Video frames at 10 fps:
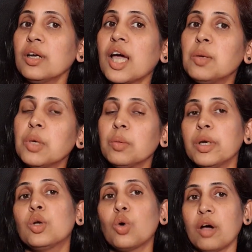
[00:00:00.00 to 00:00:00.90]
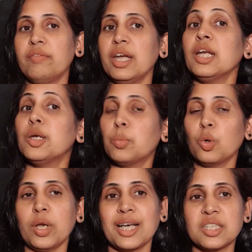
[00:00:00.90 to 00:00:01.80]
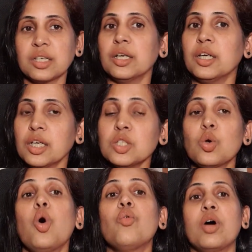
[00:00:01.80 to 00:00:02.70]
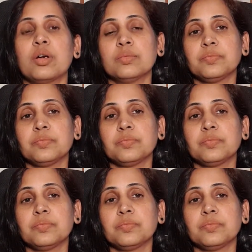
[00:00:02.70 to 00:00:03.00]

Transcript: time limit to avail input tax credit is over.